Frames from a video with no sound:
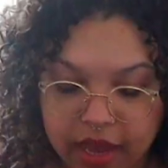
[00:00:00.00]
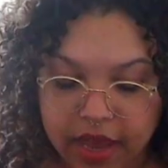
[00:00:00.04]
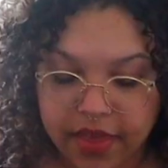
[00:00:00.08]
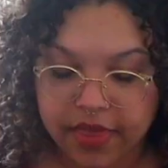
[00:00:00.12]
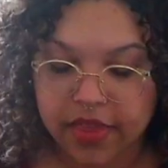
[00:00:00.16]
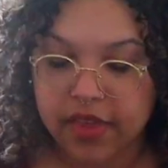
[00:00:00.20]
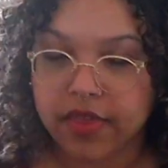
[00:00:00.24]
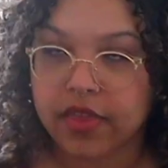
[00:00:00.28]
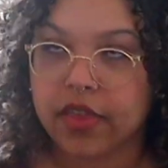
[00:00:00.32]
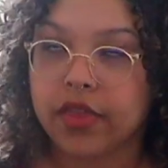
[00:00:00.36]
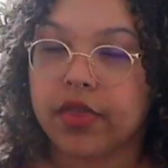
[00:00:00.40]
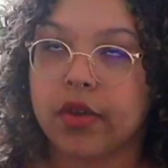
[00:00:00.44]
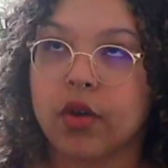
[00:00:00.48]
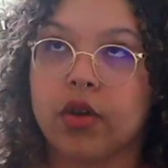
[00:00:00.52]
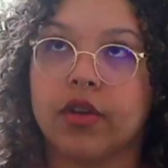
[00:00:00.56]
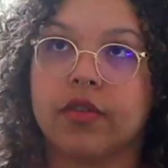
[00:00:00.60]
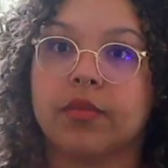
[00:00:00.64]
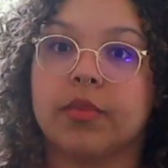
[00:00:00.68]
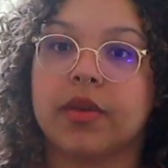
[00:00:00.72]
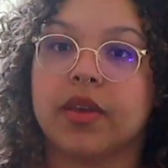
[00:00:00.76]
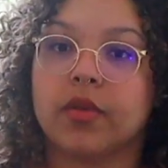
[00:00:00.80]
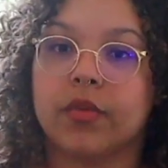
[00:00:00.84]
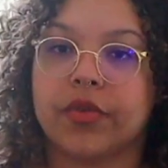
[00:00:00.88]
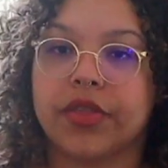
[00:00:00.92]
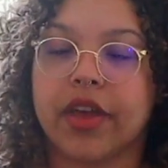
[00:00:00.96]
And then the thought of
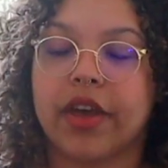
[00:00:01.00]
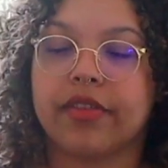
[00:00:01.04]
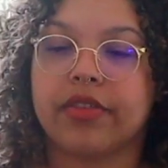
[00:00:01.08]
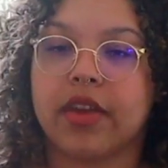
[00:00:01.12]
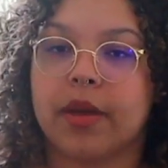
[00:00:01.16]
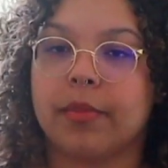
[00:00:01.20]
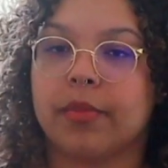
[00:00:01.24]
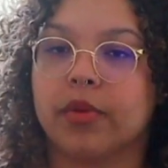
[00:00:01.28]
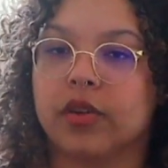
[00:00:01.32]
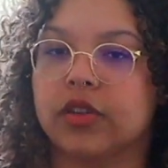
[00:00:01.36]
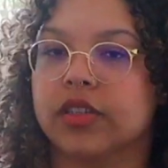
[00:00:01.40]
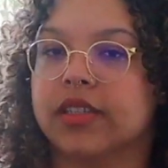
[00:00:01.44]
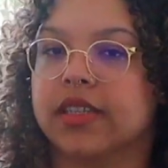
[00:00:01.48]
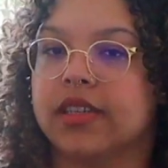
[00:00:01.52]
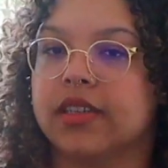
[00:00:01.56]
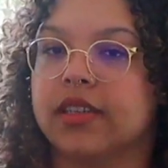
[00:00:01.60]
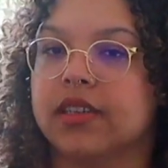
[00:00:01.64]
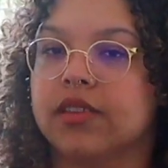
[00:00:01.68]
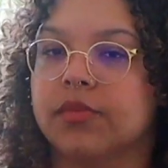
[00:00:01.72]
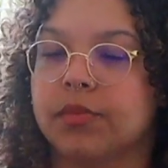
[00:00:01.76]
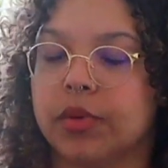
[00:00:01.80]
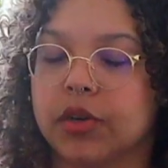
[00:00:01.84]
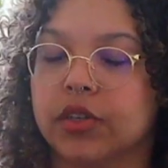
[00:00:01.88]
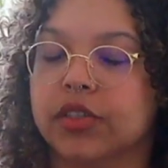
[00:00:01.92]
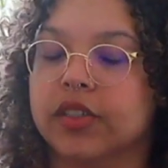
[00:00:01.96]
being without that
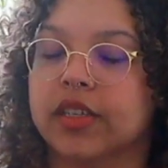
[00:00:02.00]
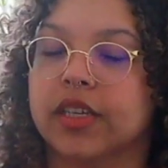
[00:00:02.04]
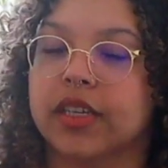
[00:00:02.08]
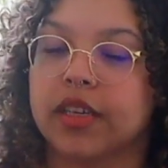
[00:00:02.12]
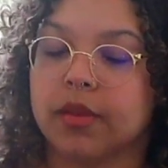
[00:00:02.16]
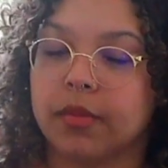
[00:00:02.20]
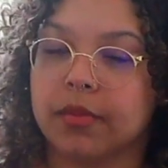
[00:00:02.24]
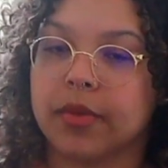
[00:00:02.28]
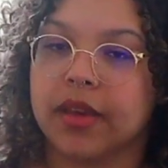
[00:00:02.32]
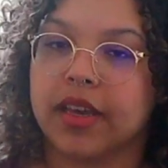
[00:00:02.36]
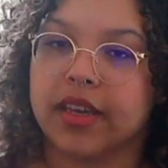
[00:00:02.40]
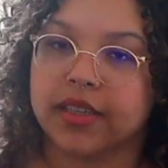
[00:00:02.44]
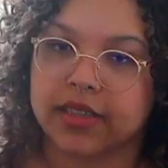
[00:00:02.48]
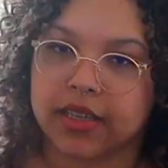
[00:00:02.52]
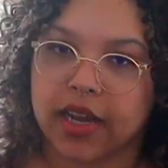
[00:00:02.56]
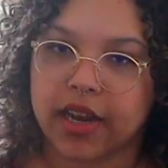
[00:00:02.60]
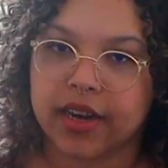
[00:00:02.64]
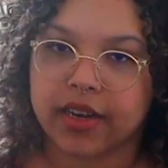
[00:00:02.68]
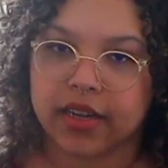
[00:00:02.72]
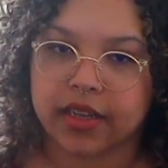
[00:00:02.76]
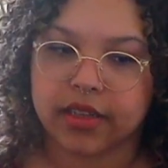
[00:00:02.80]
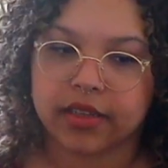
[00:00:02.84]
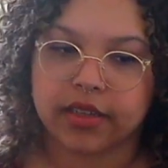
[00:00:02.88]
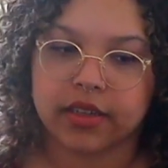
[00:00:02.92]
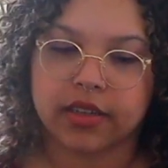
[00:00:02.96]
person can be
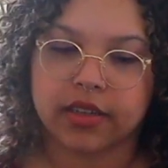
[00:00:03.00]
anxiety